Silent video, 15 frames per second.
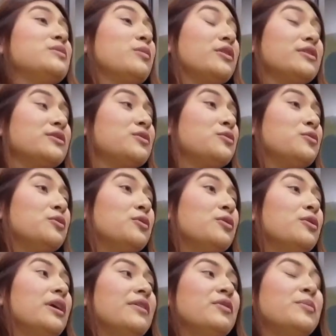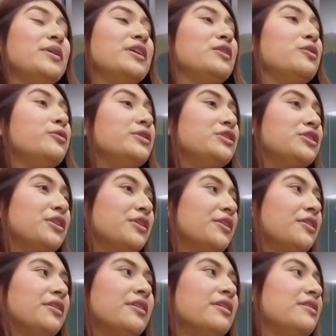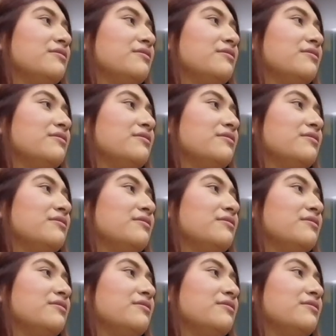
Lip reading: small school. Everybody knew each other.